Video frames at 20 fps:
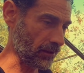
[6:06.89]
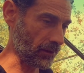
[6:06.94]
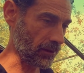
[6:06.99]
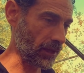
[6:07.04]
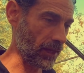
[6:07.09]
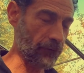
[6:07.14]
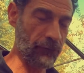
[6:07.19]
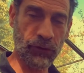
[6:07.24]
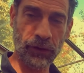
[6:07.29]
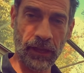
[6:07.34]

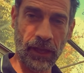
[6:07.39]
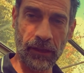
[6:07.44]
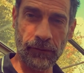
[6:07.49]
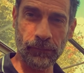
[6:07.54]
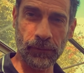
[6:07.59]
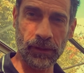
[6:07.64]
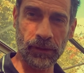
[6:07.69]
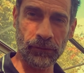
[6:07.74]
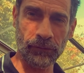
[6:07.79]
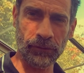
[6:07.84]
they forgave
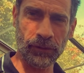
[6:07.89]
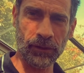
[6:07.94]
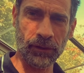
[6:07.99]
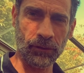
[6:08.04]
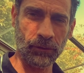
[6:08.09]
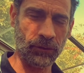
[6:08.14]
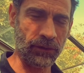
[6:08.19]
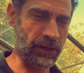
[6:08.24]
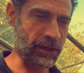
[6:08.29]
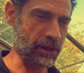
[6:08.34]
me for
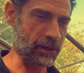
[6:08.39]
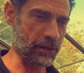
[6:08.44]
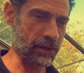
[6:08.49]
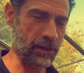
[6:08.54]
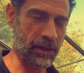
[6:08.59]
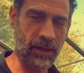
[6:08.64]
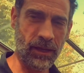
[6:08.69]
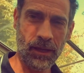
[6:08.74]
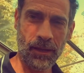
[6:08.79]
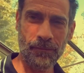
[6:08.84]
all their
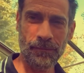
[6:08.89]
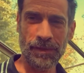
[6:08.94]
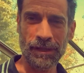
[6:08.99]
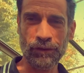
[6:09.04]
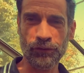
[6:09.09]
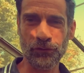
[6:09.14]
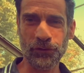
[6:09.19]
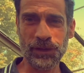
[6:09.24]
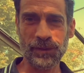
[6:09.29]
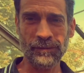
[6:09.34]

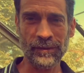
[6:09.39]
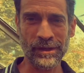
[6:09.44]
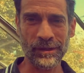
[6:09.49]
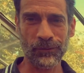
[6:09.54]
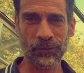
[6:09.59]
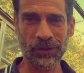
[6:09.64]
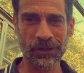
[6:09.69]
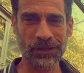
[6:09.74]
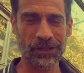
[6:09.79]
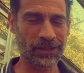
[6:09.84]
mistreatment,
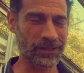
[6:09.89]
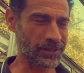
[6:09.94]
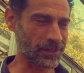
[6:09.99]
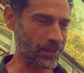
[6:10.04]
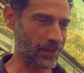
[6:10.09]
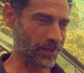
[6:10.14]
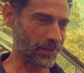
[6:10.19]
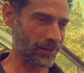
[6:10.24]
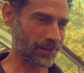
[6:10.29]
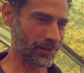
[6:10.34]
which
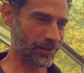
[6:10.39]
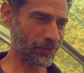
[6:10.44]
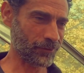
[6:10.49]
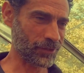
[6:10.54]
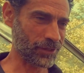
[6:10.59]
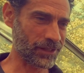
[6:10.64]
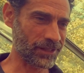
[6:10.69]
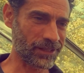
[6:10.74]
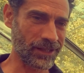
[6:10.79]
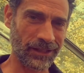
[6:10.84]

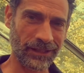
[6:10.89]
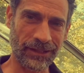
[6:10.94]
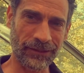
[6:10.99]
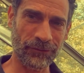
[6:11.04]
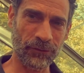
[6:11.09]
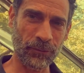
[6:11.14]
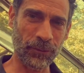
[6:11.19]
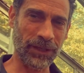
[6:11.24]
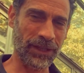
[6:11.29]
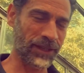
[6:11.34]
is lucky
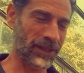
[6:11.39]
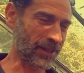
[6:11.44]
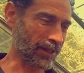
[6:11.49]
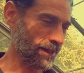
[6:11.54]
for me.